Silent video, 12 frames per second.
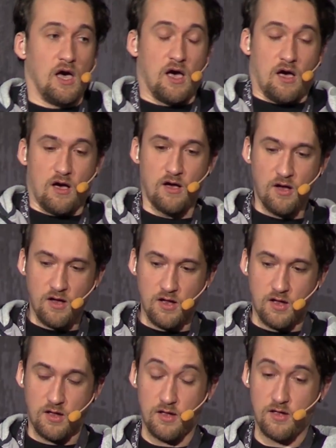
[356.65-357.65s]

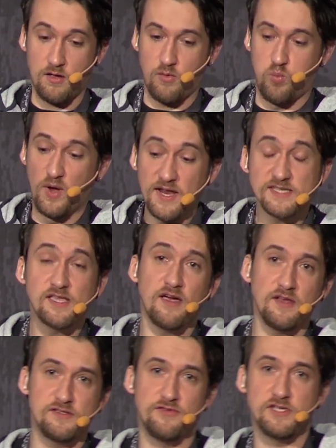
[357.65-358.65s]
When I
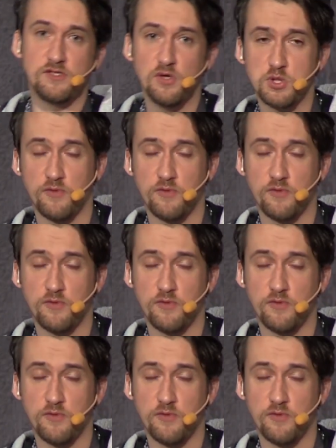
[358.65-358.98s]
started the research,